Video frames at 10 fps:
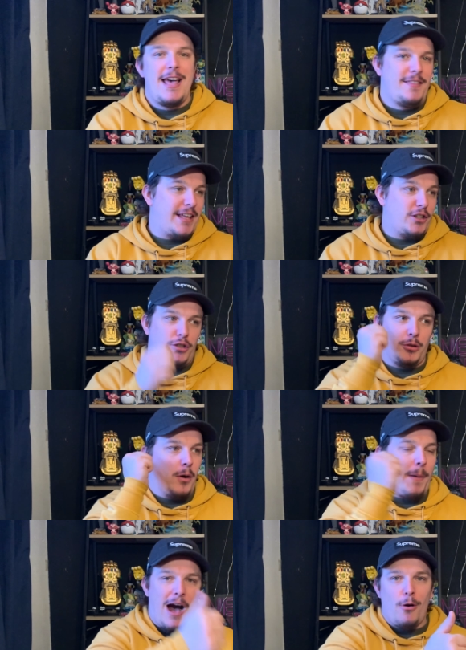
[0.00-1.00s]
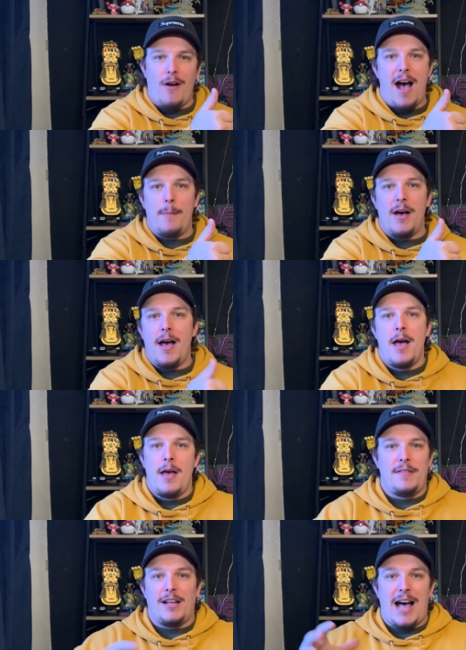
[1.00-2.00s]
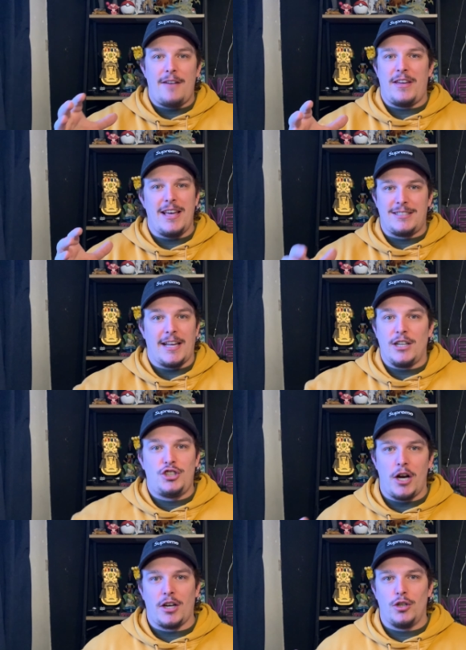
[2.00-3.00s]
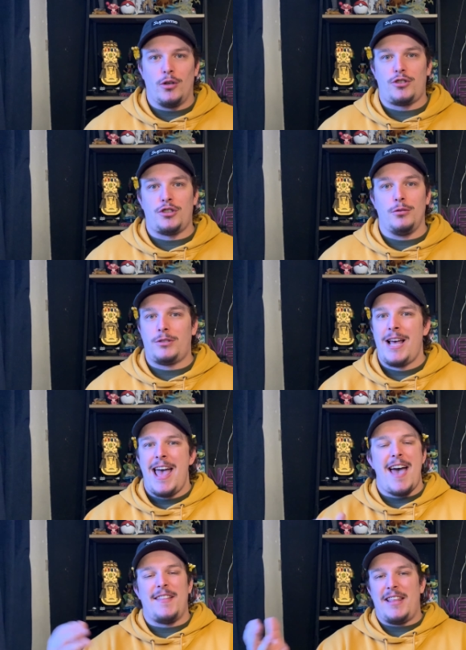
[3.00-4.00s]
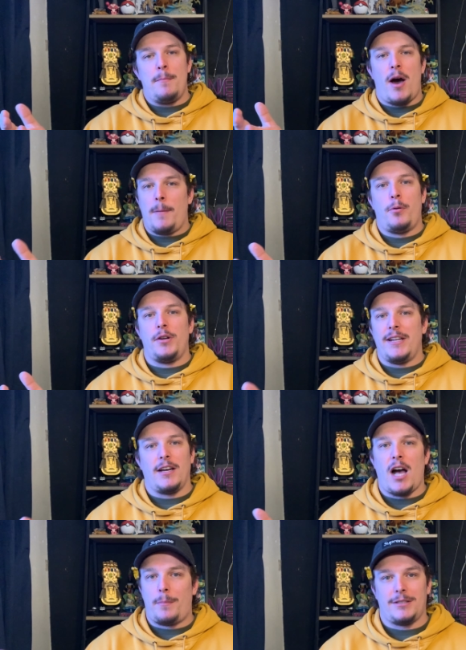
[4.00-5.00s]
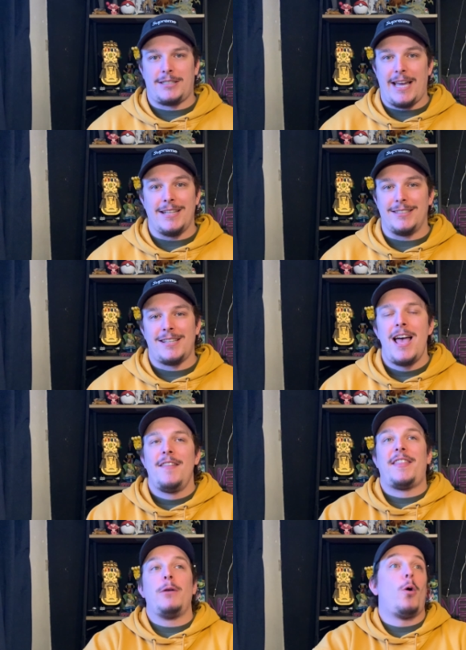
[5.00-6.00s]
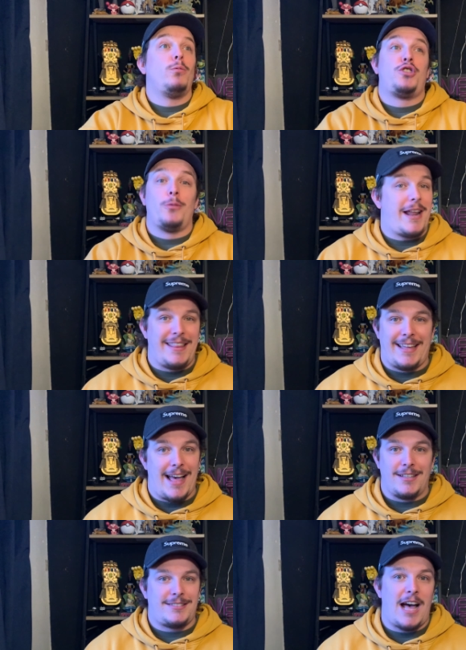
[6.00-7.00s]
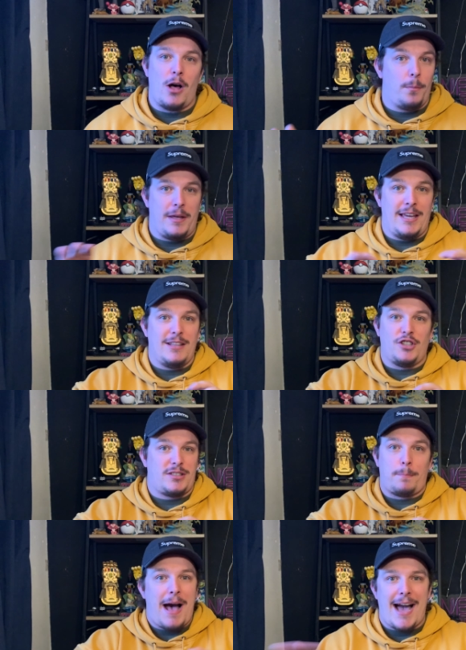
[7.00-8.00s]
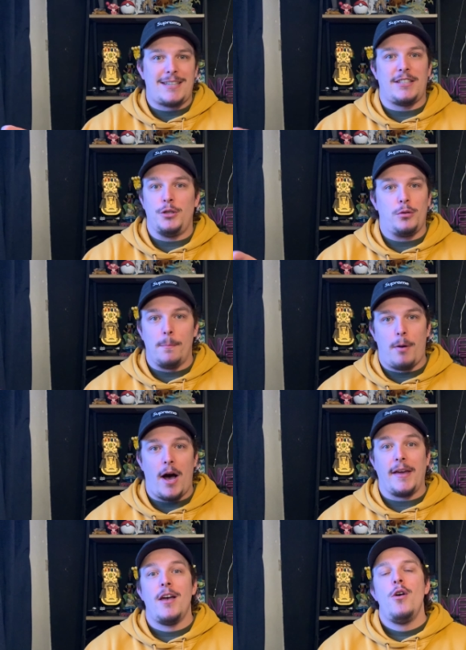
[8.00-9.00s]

They'll do a power armor. They'll have it as like a juggernaut suit. And then they might put in a couple skins. They won't do anything else. That'll be just packs that you can buy.